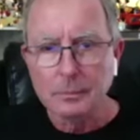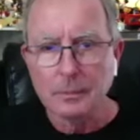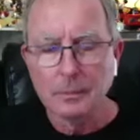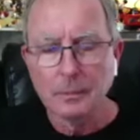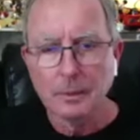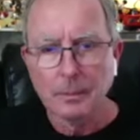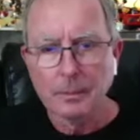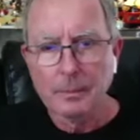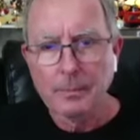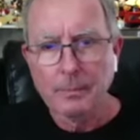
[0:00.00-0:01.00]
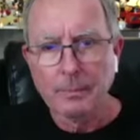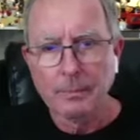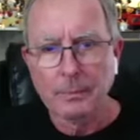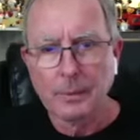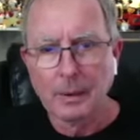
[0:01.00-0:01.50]
But uh, but
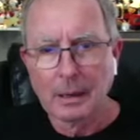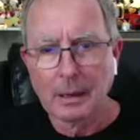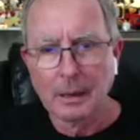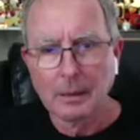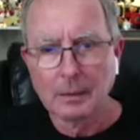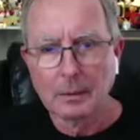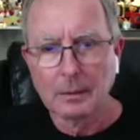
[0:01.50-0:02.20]
there are no more.